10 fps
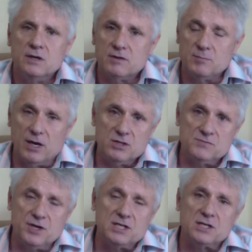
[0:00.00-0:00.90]
If the amount
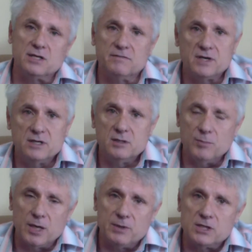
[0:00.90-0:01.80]
is very significant,
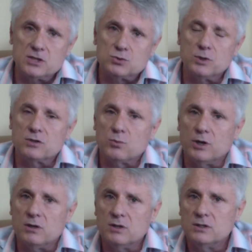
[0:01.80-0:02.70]
maybe it is
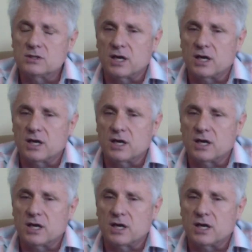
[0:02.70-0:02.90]
worthwhile